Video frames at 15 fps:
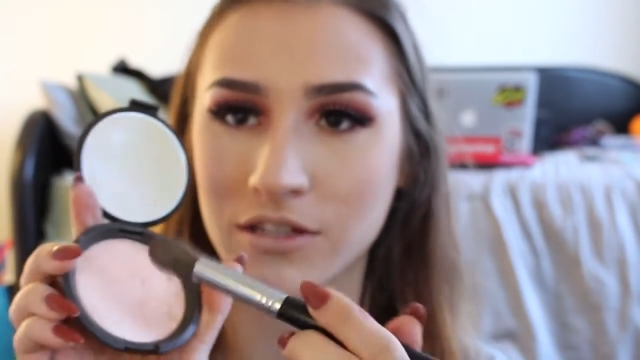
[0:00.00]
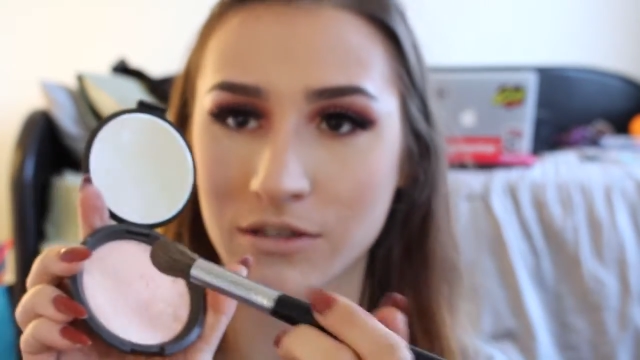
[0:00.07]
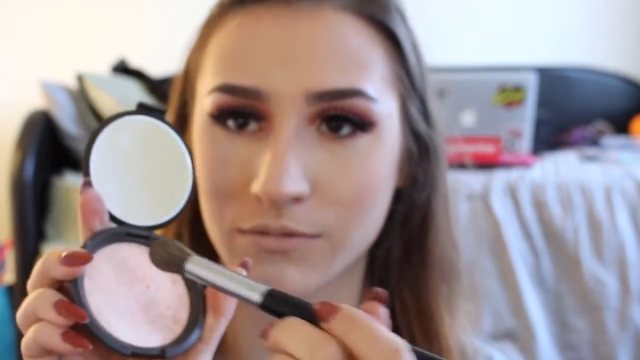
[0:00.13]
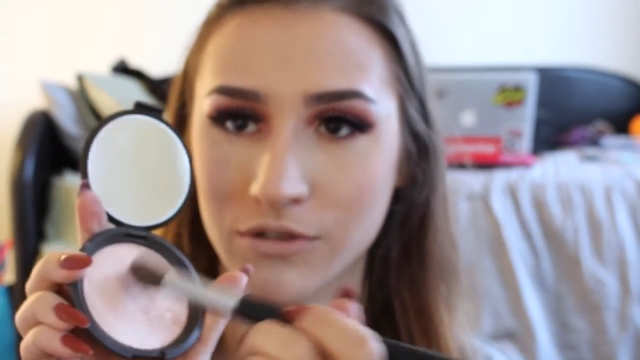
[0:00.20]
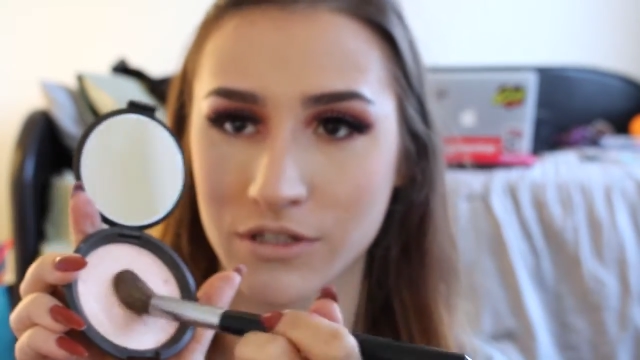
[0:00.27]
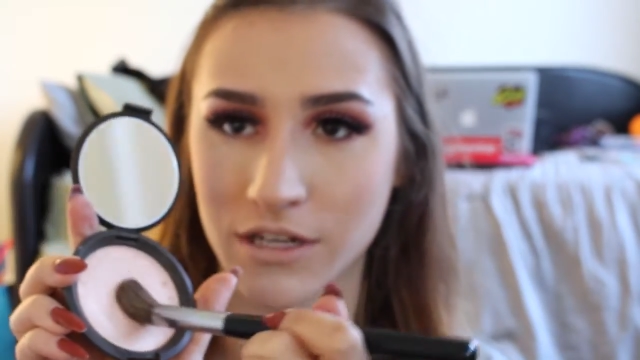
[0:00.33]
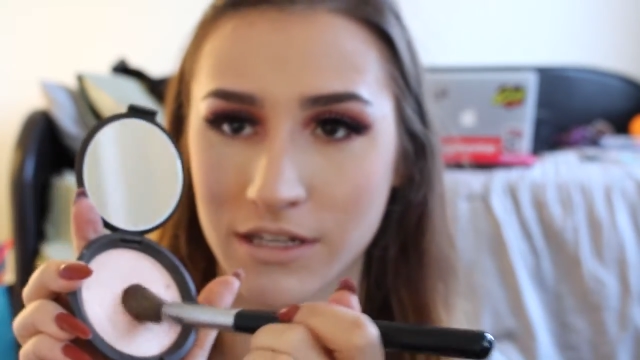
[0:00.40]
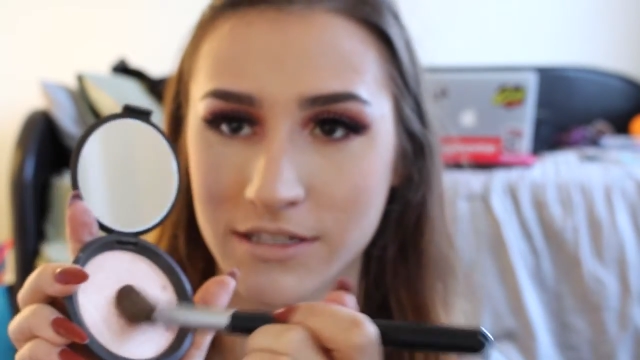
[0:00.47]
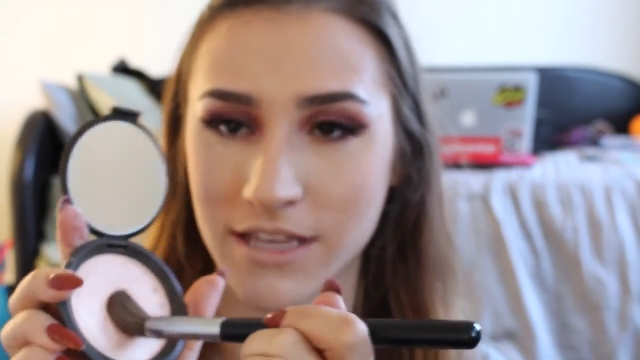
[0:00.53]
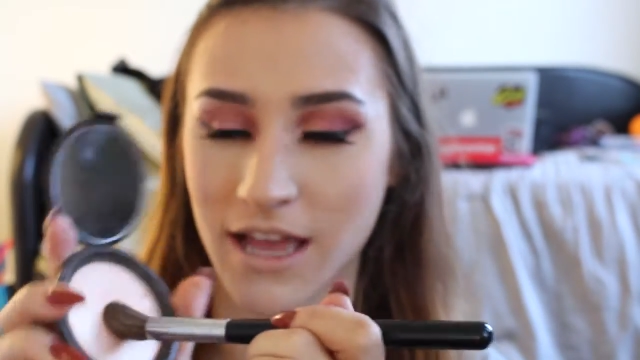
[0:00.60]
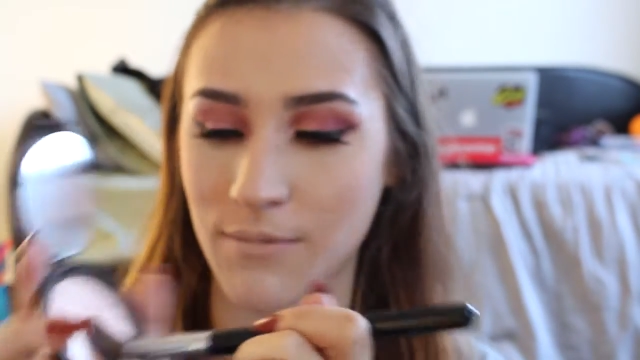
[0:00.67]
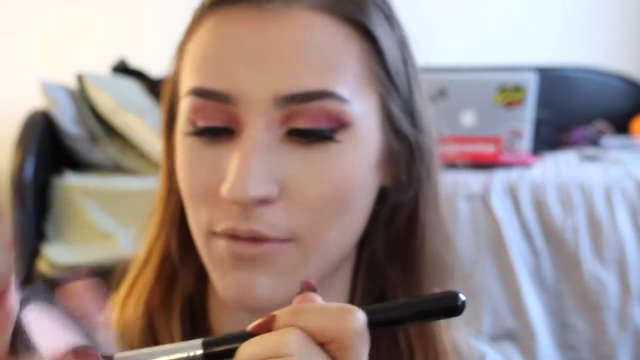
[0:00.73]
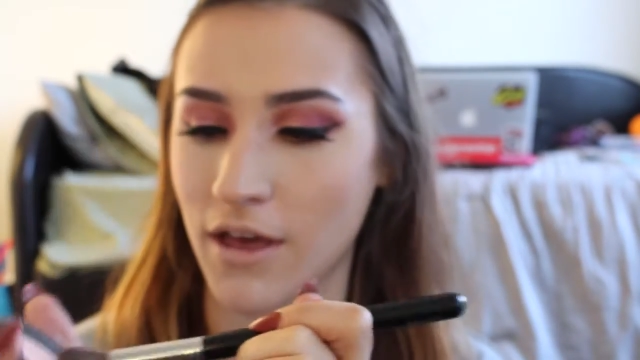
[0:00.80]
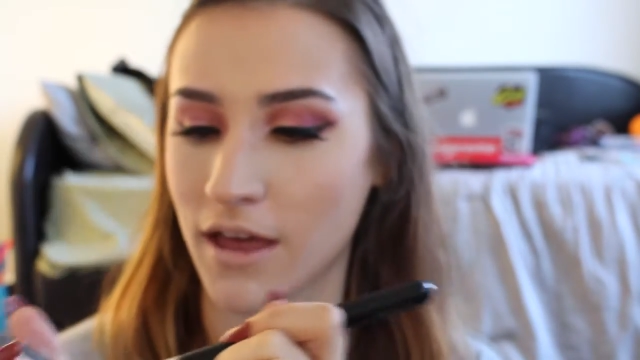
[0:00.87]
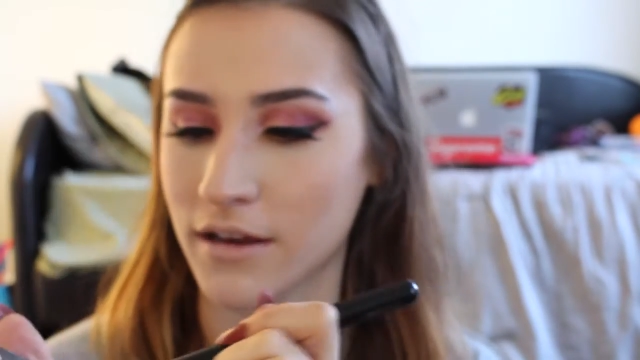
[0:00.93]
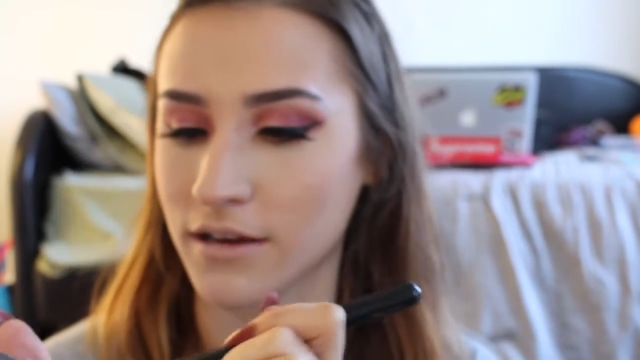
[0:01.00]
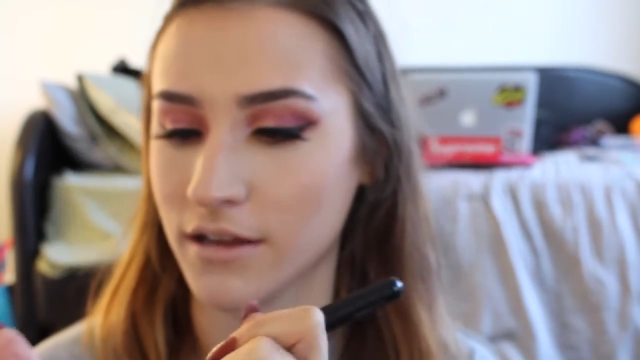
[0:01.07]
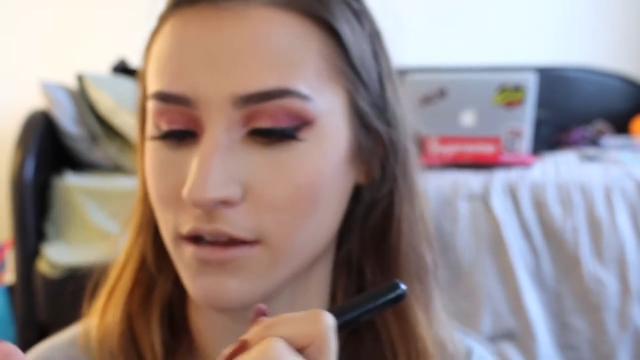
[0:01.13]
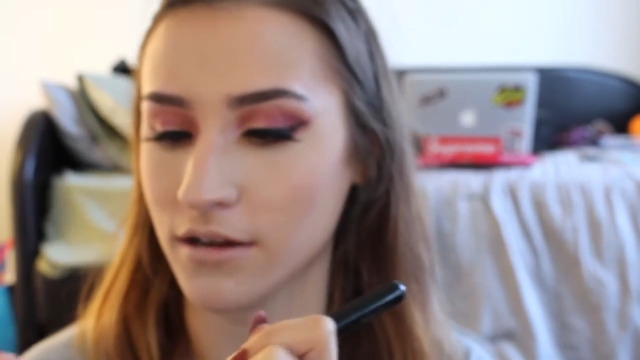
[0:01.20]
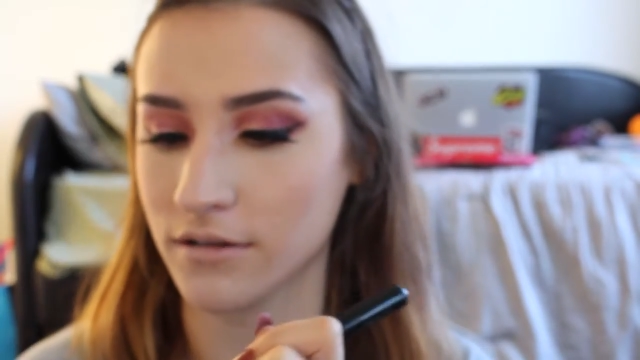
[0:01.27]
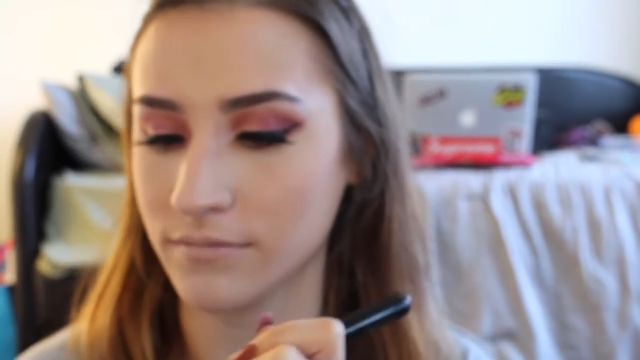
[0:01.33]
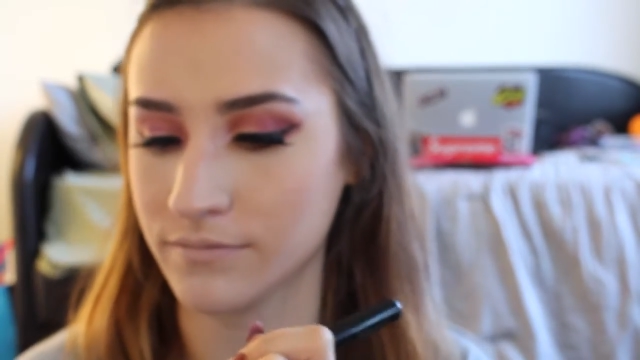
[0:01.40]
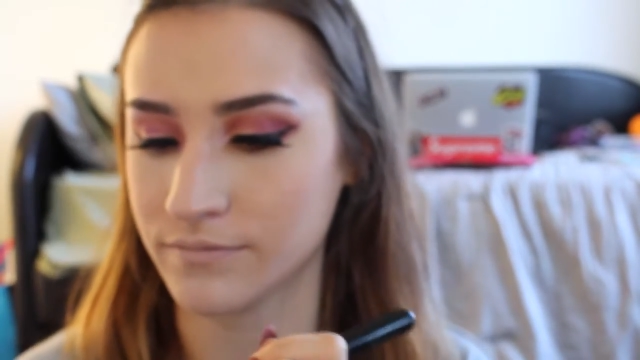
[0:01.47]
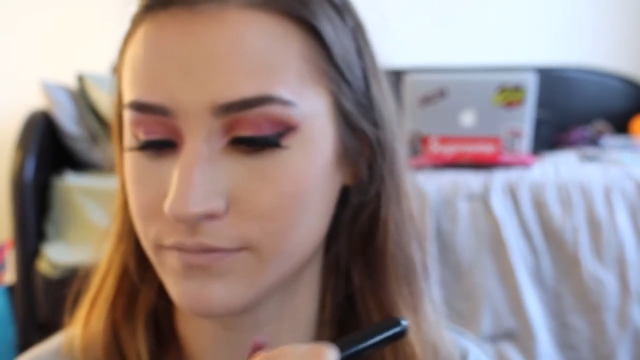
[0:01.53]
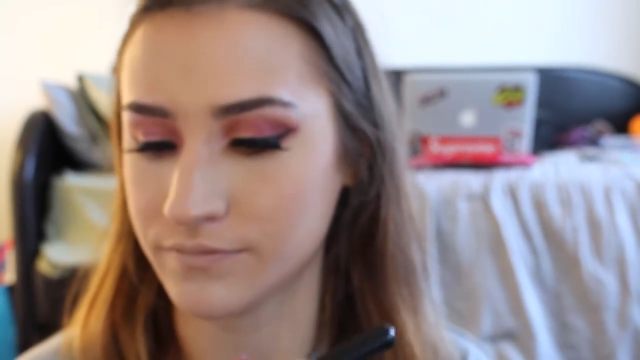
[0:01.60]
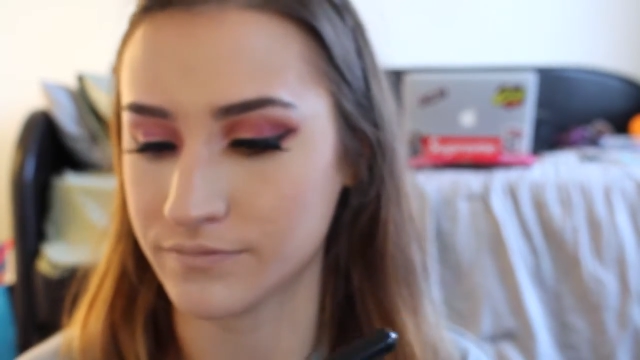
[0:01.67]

I'm just gonna dab that in here.